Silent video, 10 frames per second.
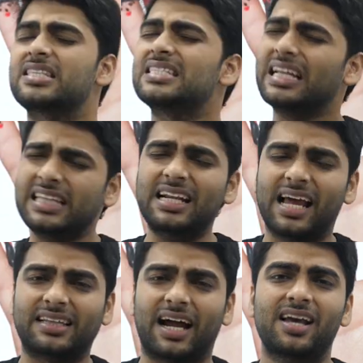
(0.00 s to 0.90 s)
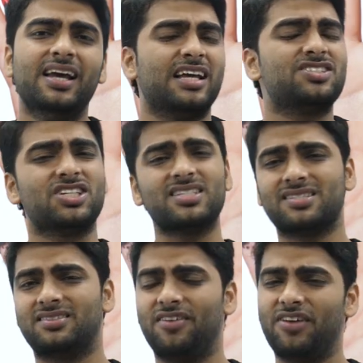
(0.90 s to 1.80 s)
It's nothing like that. It's
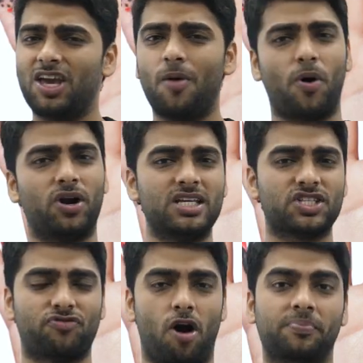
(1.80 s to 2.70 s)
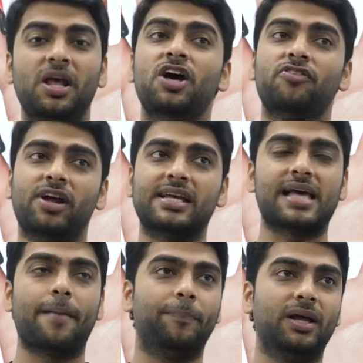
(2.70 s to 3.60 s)
just the way your body is formed. For
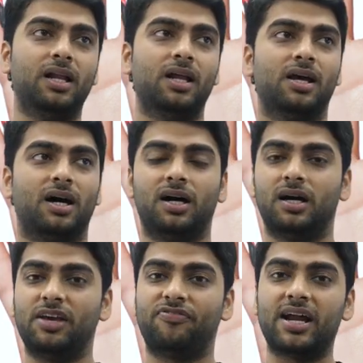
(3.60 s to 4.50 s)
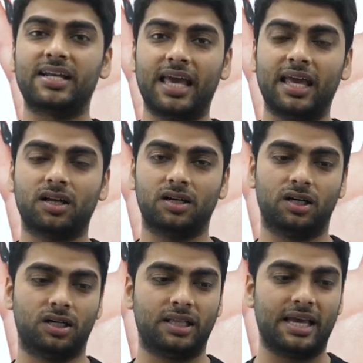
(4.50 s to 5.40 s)
example, if I take
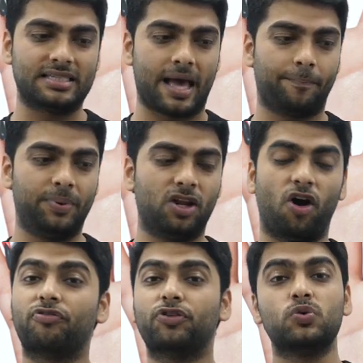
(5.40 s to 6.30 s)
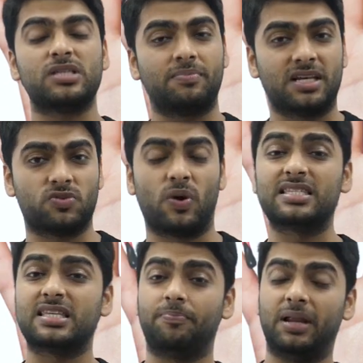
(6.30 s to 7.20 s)
the example of two siblings,
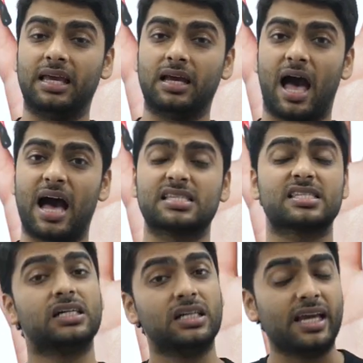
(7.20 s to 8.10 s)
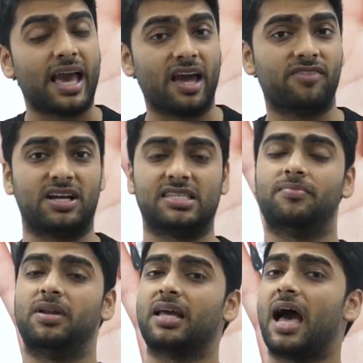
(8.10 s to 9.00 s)
one sibling has curly hair, one
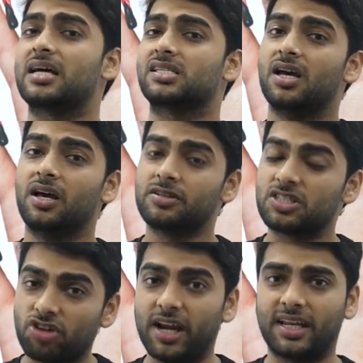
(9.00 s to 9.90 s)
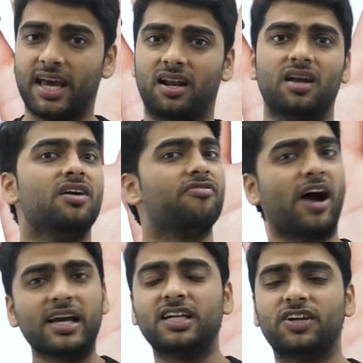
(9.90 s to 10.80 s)
sibling has straight hair.
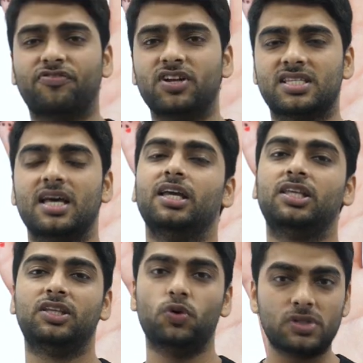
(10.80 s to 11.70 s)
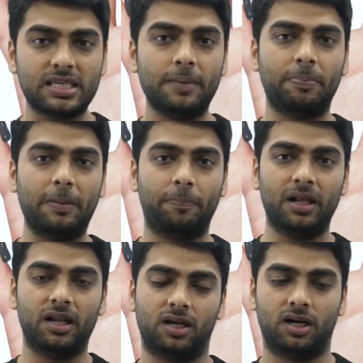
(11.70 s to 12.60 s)
Why the difference? You see
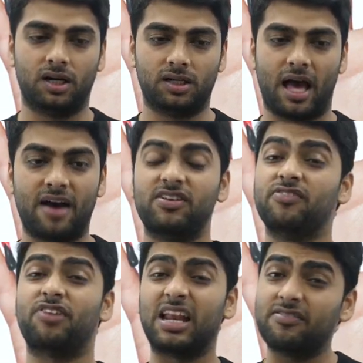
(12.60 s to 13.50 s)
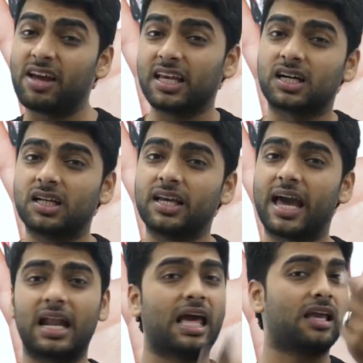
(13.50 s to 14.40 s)
people having very, very curly
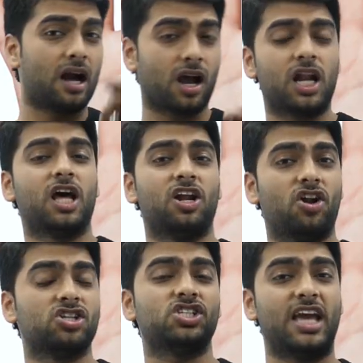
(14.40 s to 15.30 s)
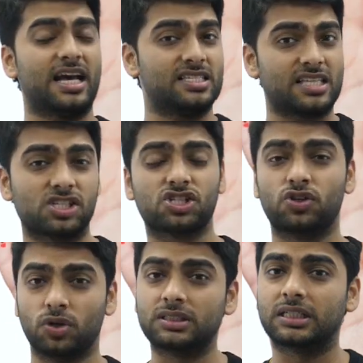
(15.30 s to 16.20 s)
hair like Kangana Ranaut. She has such
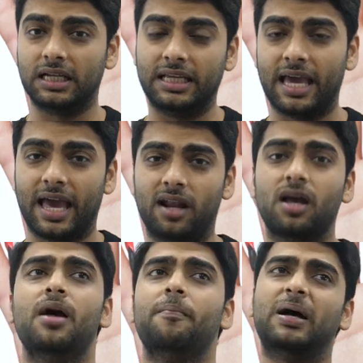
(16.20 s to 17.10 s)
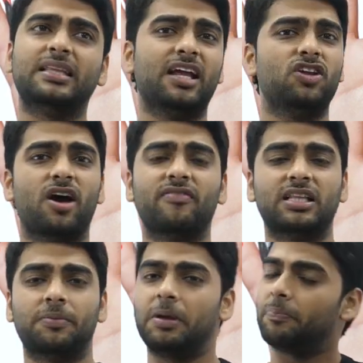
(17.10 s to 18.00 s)
good curly hair. But then you have
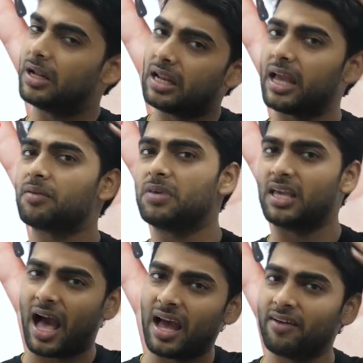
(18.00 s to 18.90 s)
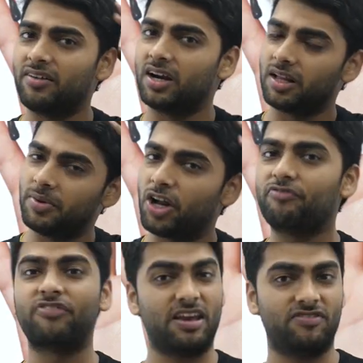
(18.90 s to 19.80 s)
other people like me. I have a little bit
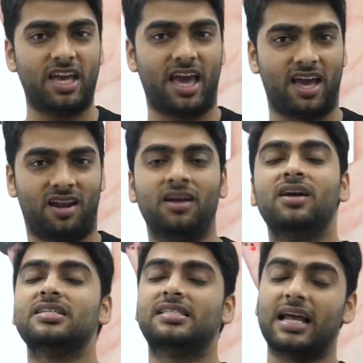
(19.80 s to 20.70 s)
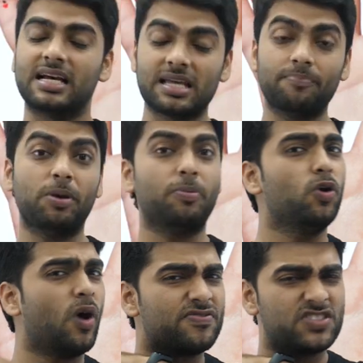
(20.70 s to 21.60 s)
of wavy hair. There are some people
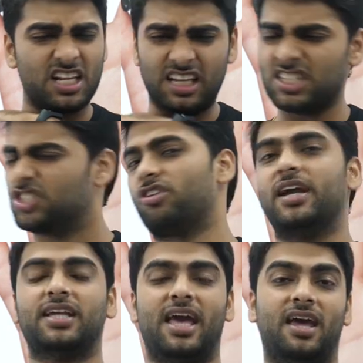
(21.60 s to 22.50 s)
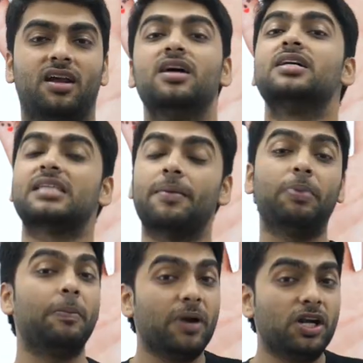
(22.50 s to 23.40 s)
who have silky straight hair. Some
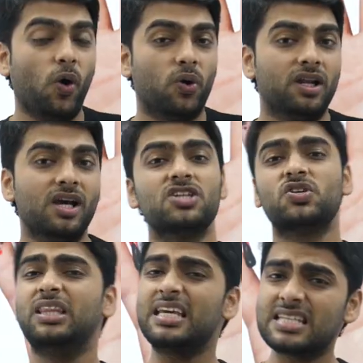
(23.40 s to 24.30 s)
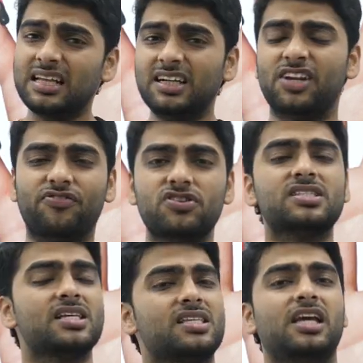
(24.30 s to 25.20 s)
people don't. So these are the
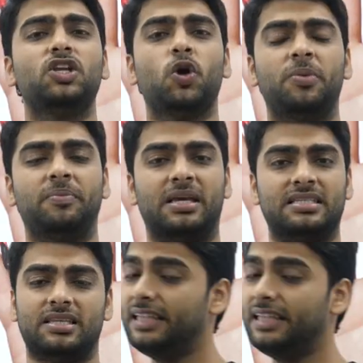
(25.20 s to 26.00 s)
differences in human beings.